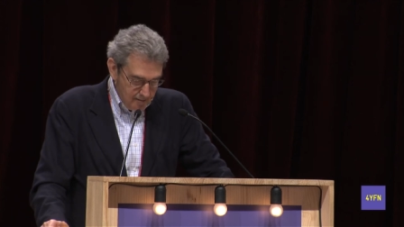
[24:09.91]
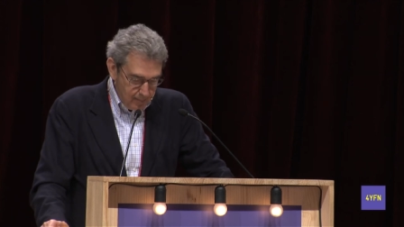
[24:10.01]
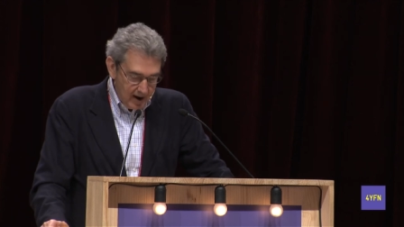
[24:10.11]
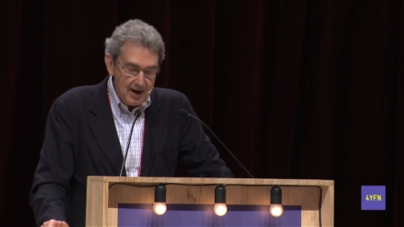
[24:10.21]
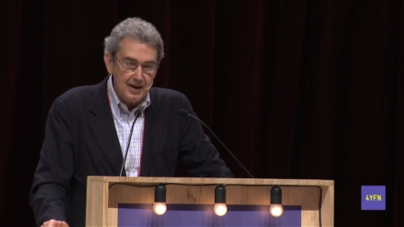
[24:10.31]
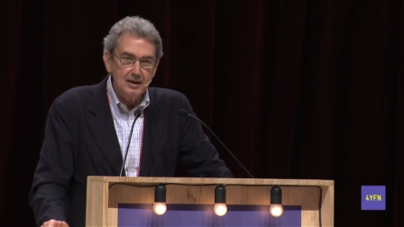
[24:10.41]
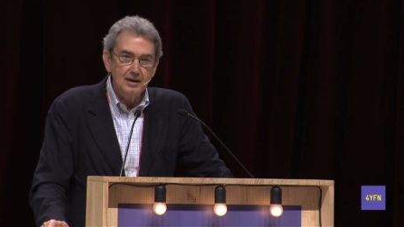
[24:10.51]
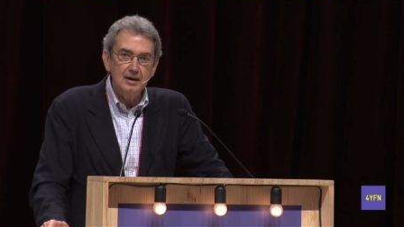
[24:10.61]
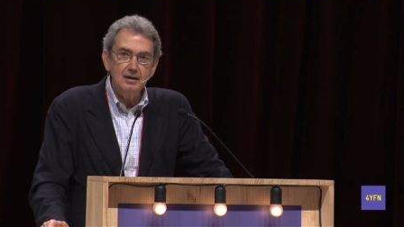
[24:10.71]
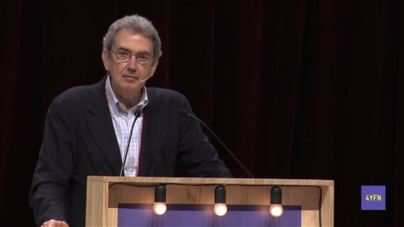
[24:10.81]
by
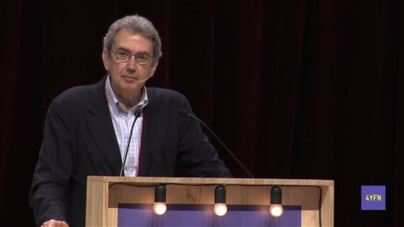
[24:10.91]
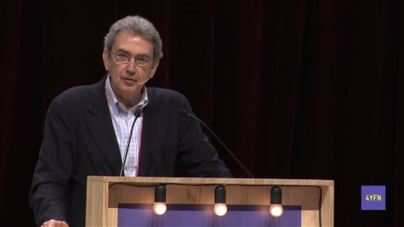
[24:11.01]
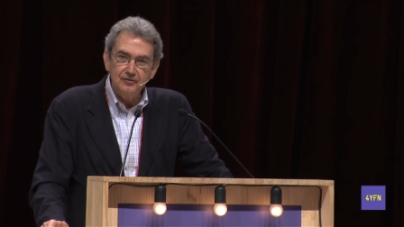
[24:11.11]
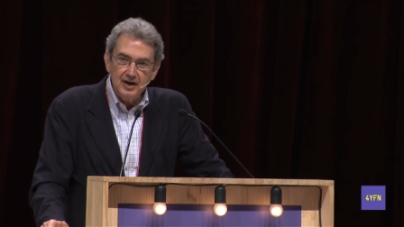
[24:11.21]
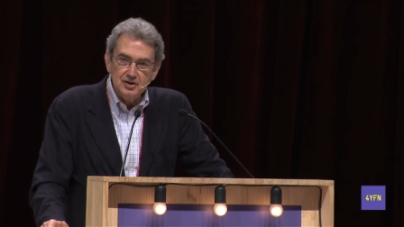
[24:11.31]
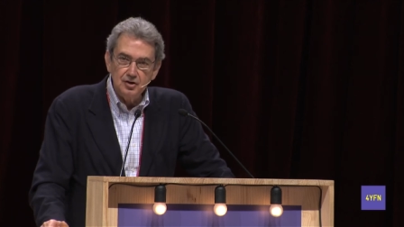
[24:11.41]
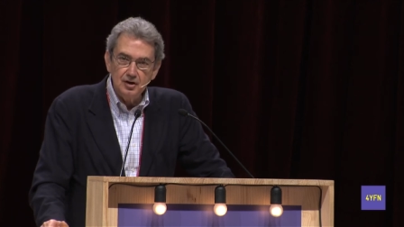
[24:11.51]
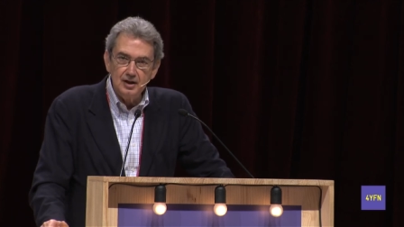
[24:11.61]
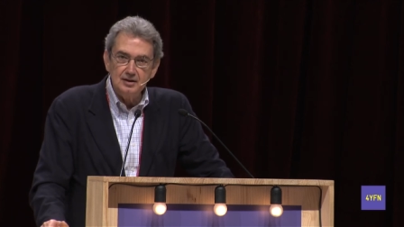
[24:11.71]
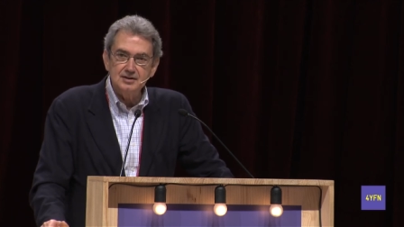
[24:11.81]

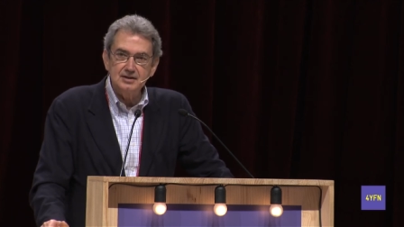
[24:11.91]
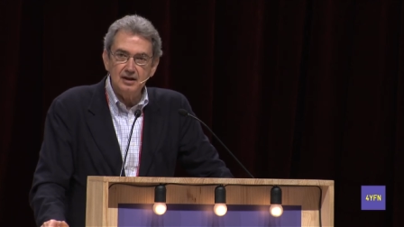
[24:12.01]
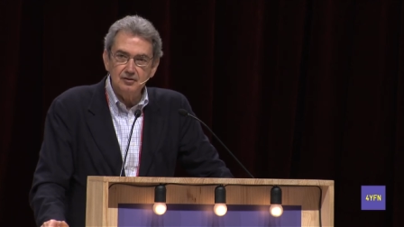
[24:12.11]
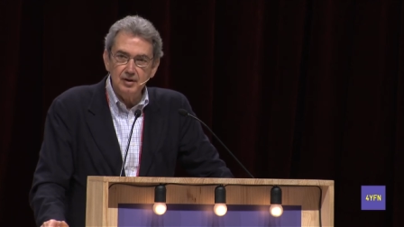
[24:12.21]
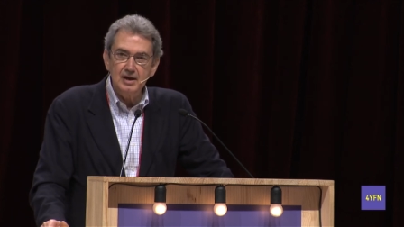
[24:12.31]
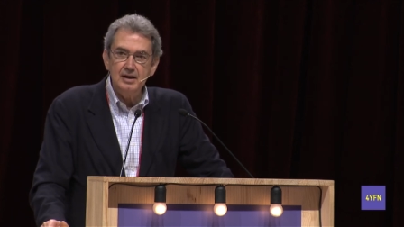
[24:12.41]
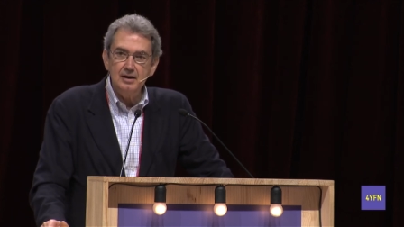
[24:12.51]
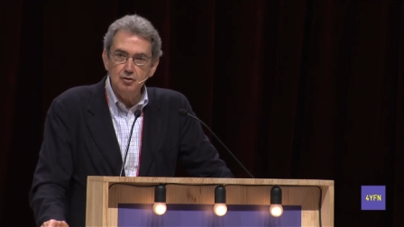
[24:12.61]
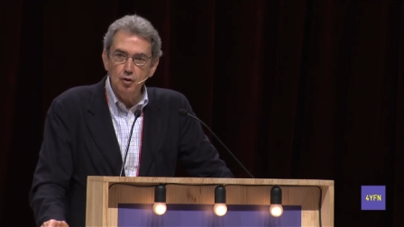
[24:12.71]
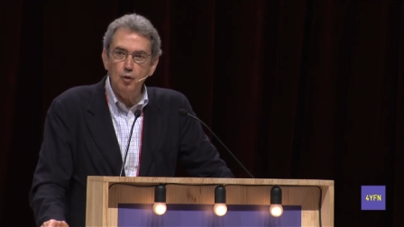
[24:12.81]
professionals that really
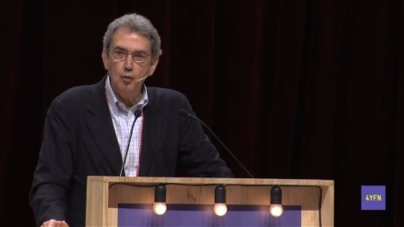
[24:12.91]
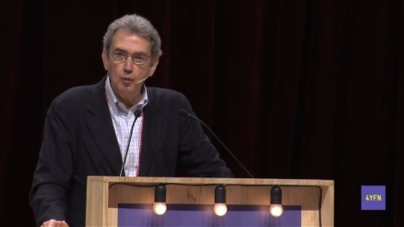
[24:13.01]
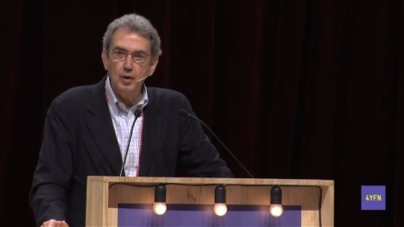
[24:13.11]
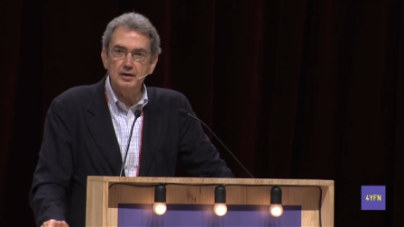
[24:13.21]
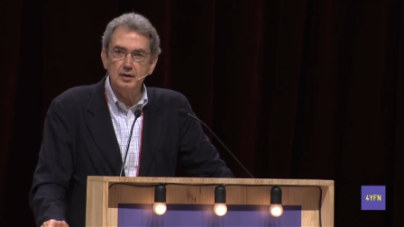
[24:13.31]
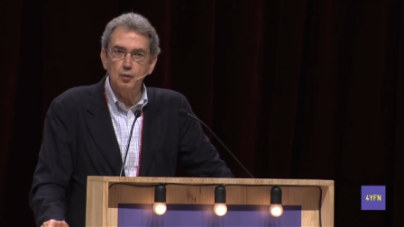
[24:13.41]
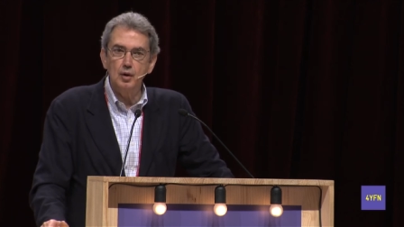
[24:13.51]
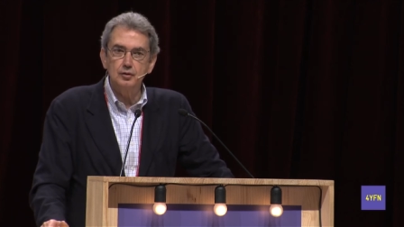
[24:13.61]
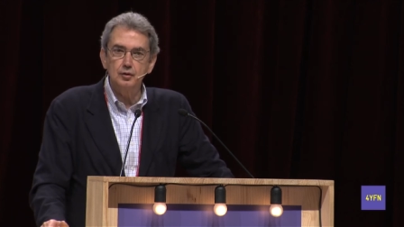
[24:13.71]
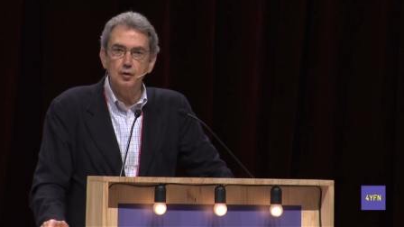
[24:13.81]
know where they
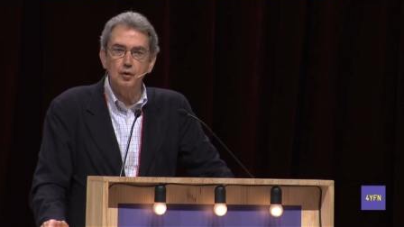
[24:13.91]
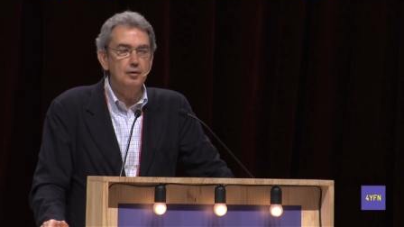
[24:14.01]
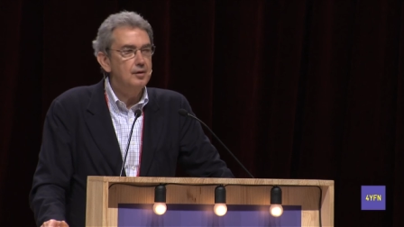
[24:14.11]
want to go.